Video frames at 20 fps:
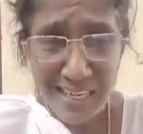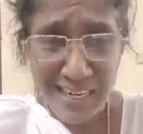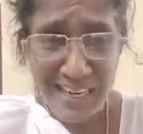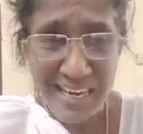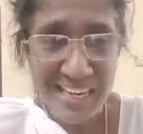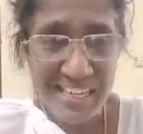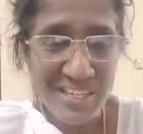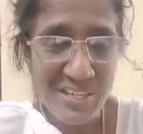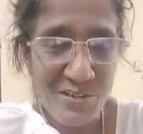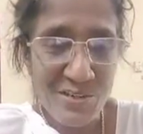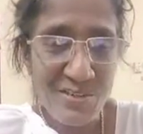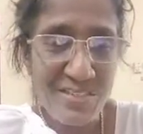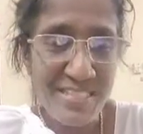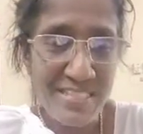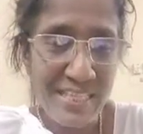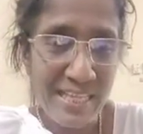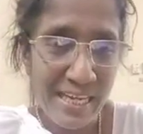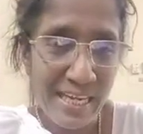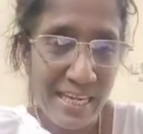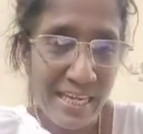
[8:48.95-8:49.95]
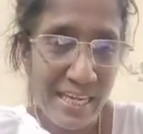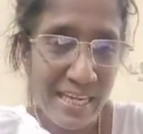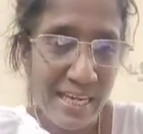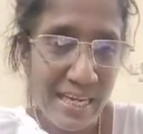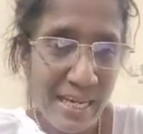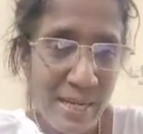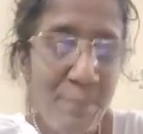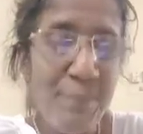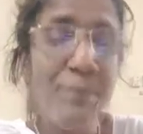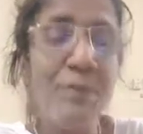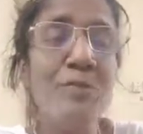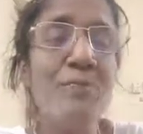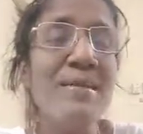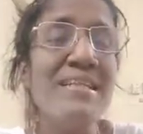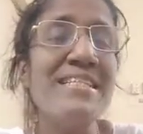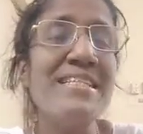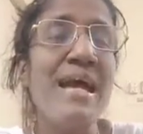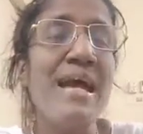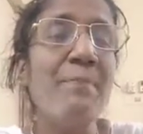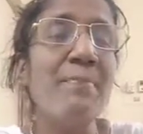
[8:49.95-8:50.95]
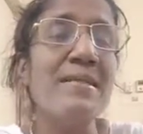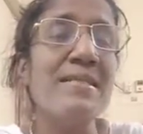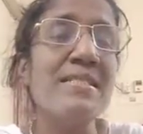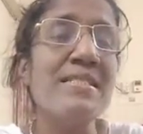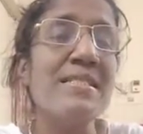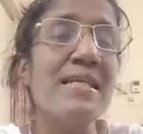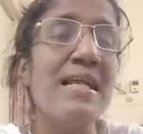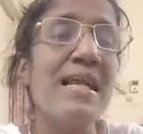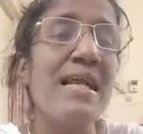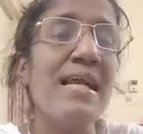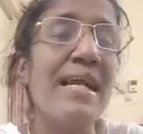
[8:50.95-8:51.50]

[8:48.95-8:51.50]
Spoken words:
continuous improvement happens,